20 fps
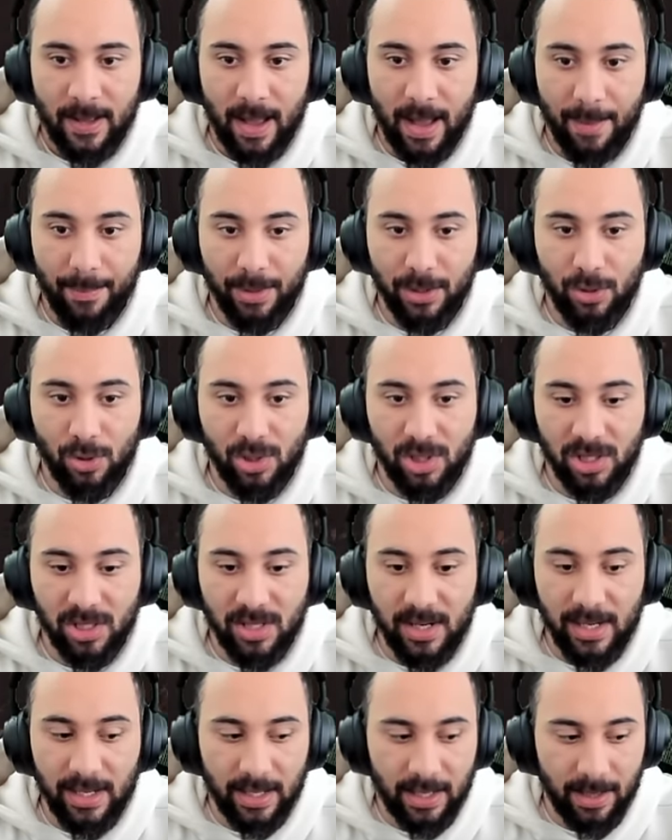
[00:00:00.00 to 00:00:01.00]
Uh, but you just
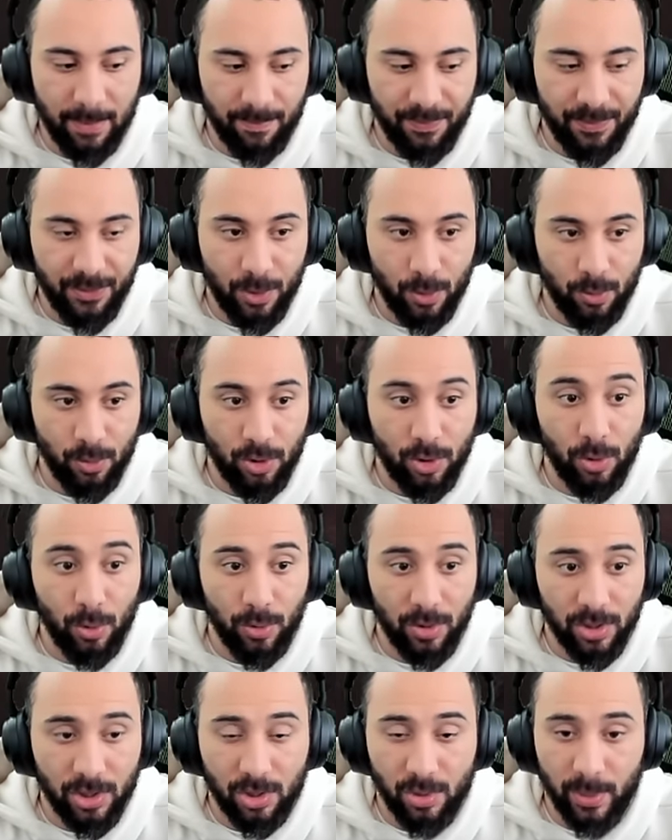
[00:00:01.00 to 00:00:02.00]
need him to
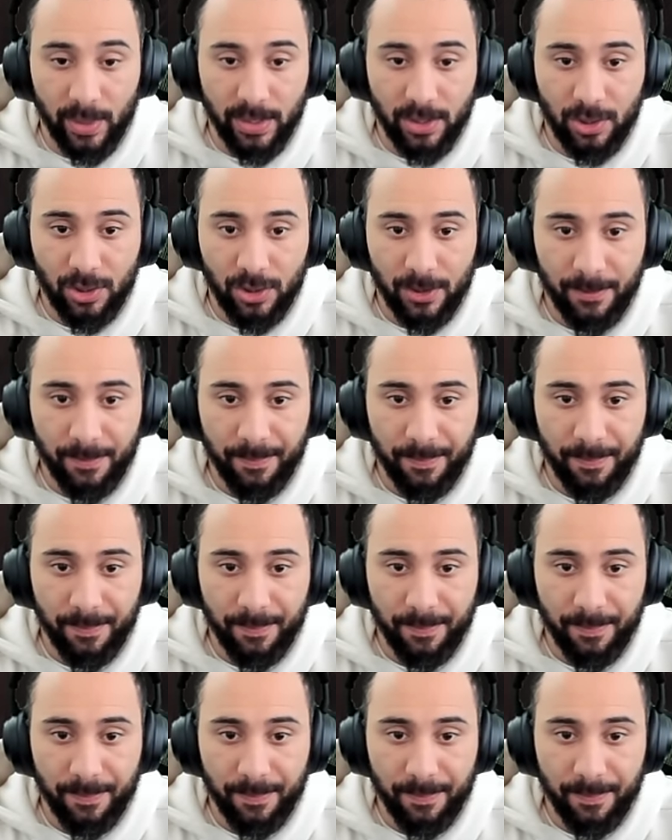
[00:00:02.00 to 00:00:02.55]
do the switch.